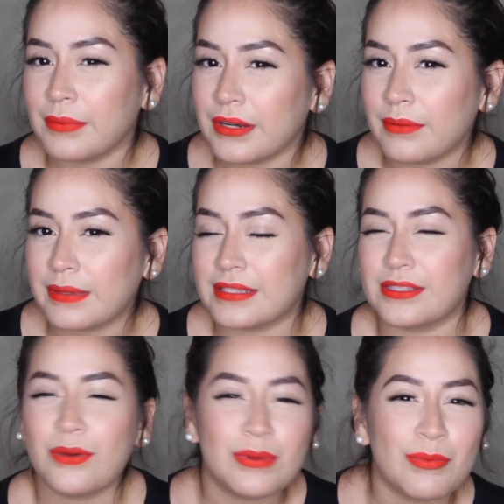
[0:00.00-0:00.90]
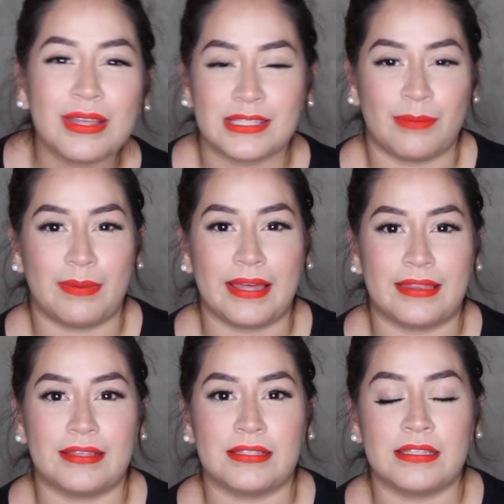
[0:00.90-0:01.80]
you know, because no one makes up like
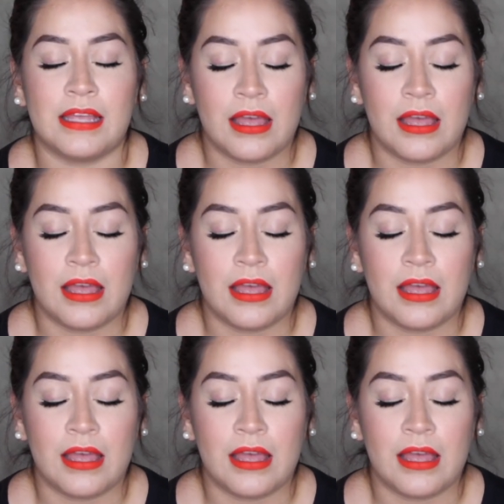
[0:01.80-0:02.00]
this.